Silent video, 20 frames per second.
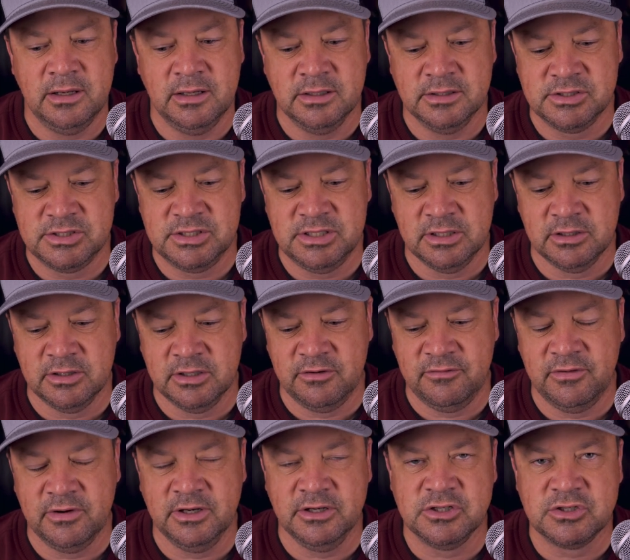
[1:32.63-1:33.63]
still in a
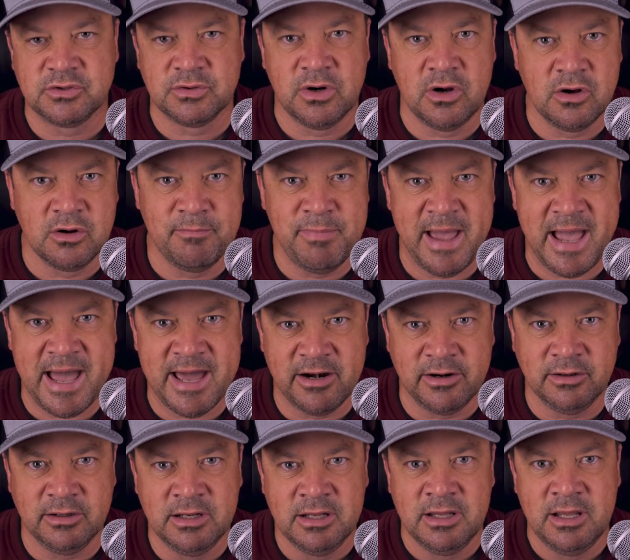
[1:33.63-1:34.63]
very strong
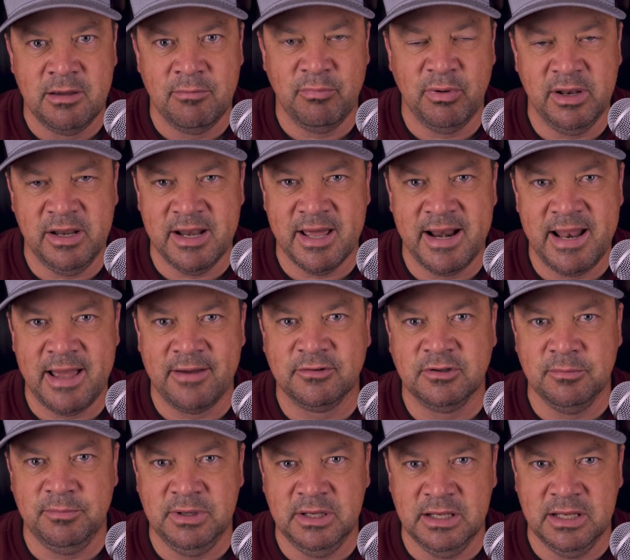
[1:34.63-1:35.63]
pattern, but not have
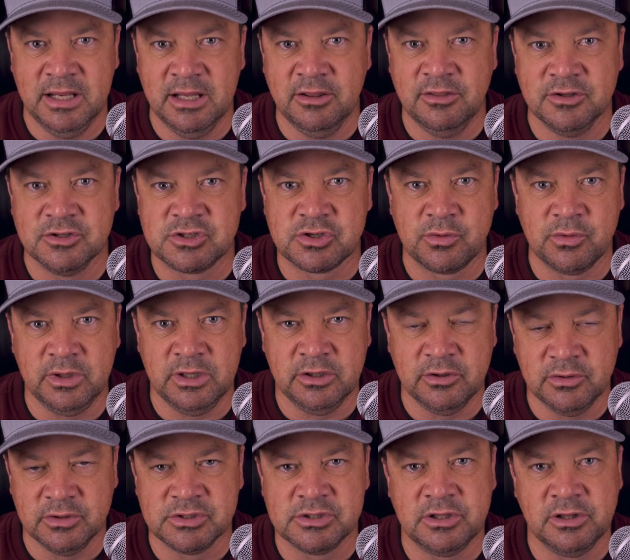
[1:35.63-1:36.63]
to be in the screen
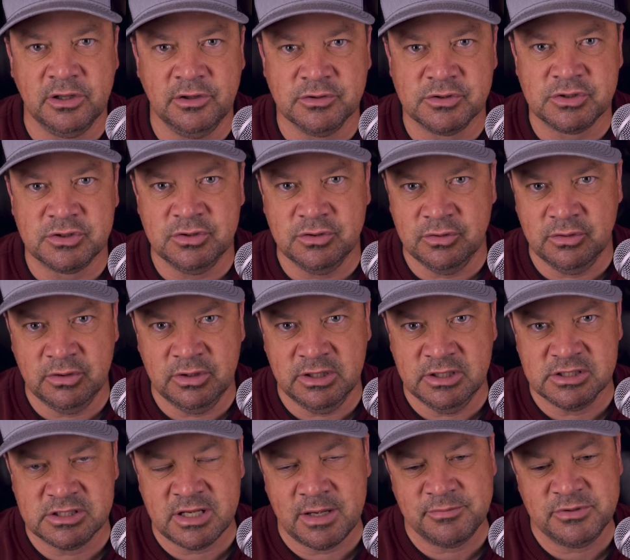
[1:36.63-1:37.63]
or as close to
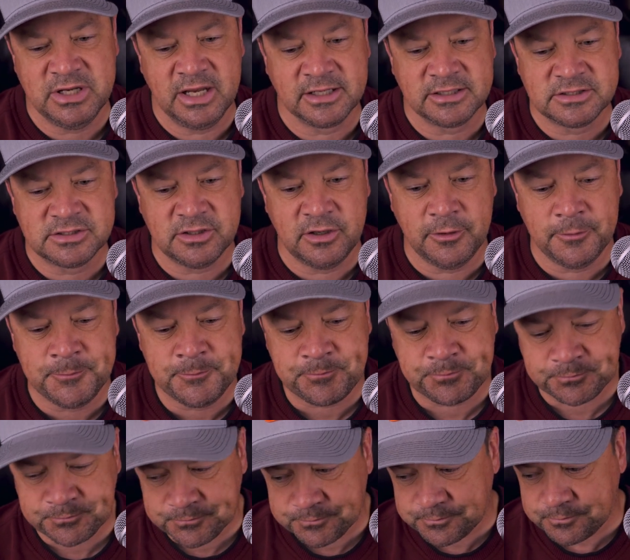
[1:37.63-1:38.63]
the subject. So
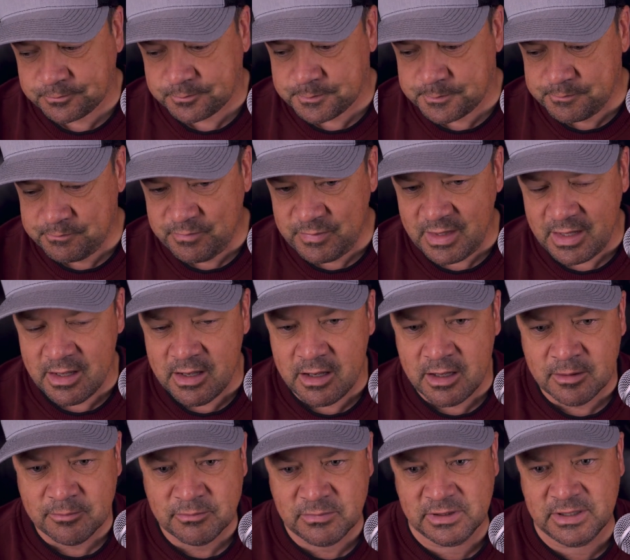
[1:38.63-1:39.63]

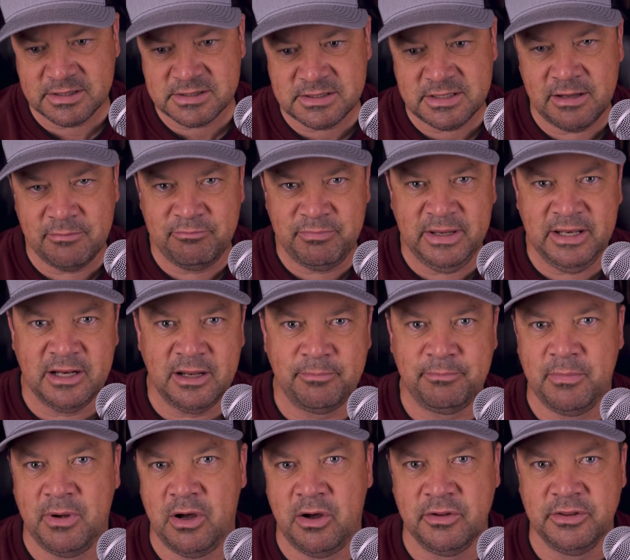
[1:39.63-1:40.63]
let's not beat
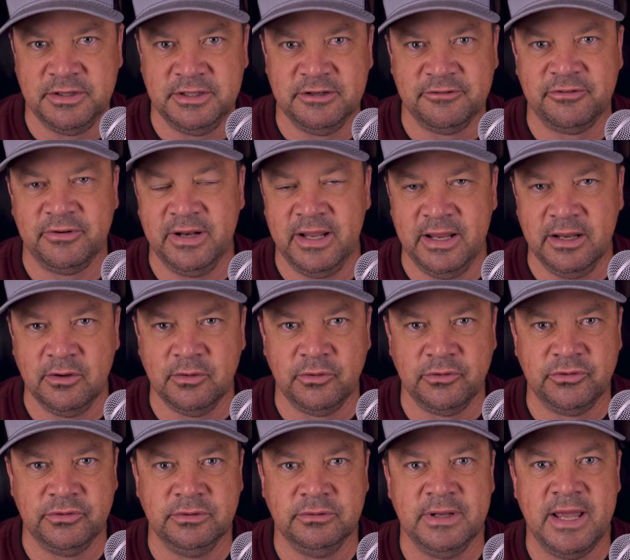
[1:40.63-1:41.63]
up all the different
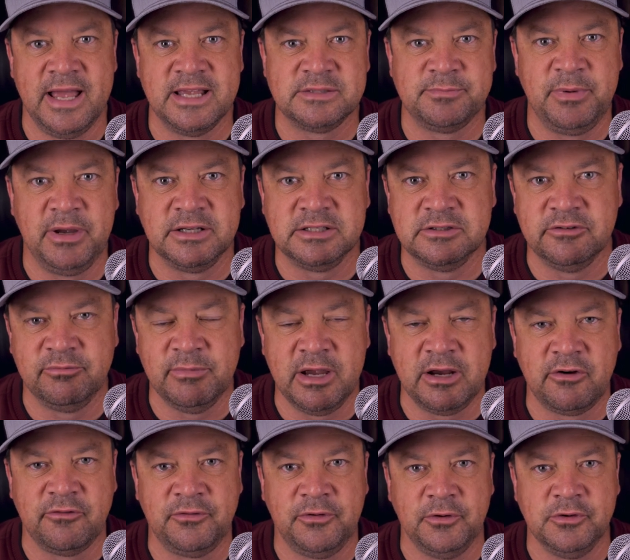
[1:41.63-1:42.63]
angles and aspects of
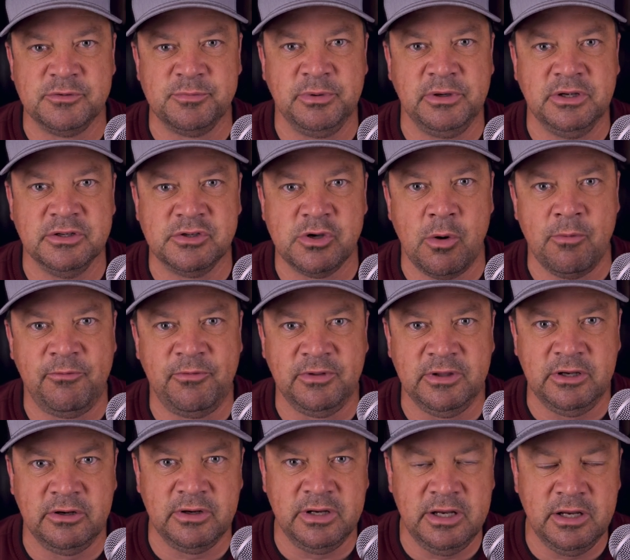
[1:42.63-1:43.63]
microphones, because
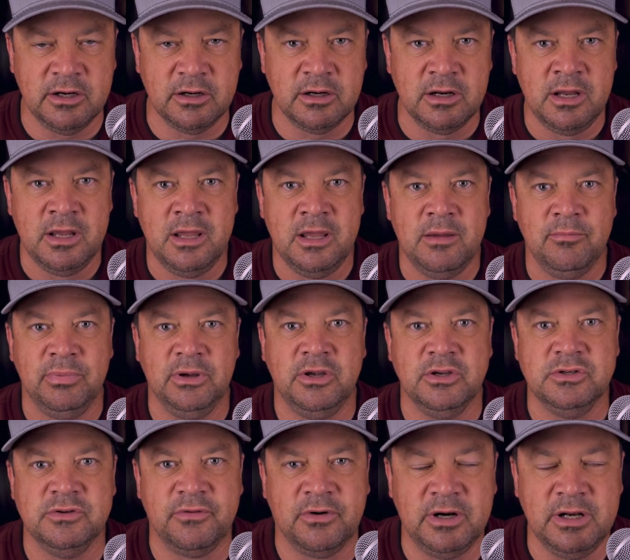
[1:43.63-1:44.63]
hopefully you're here
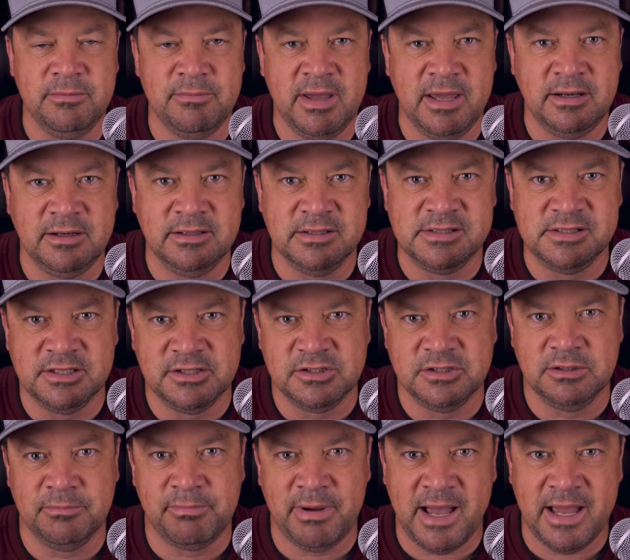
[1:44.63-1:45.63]
because you've already made a
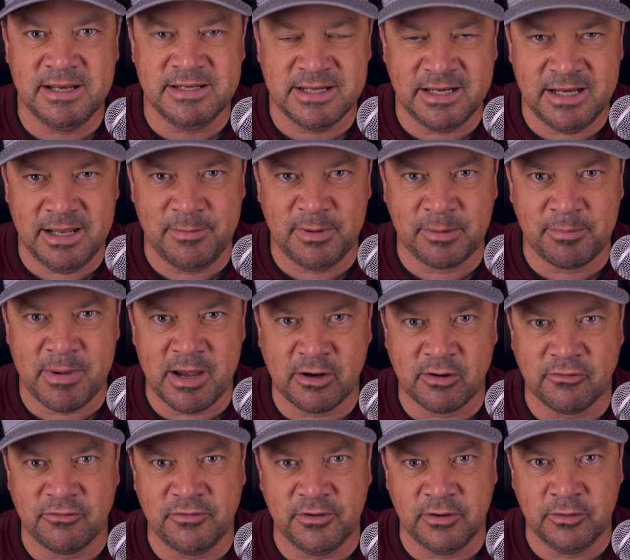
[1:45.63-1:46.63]
decision to buy a dynamic
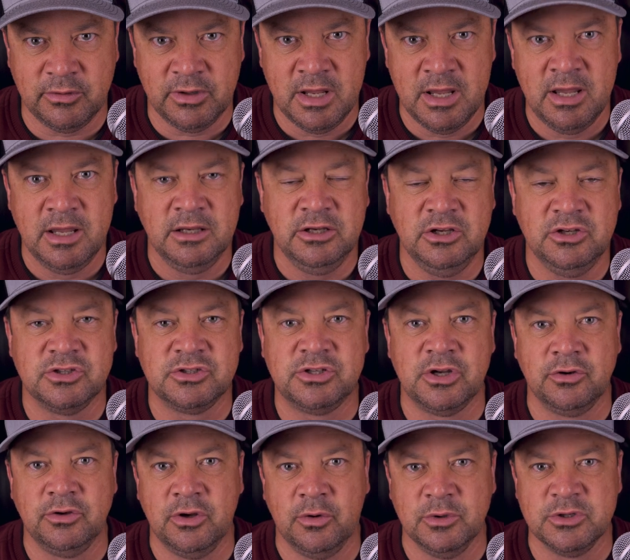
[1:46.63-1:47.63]
microphone. You just
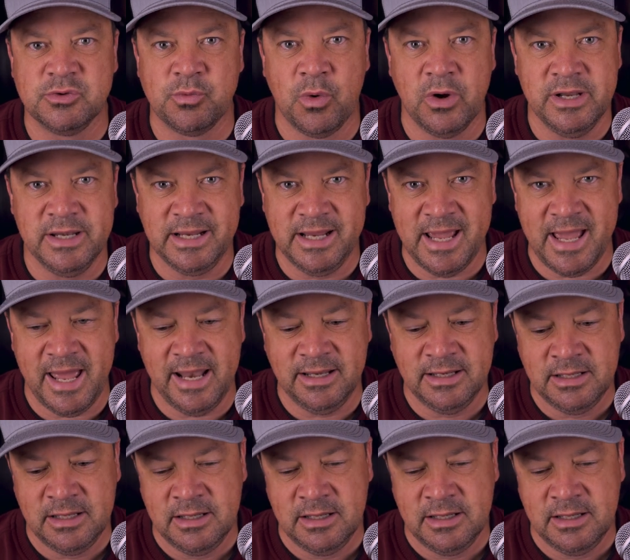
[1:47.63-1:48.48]
don't know which one to get.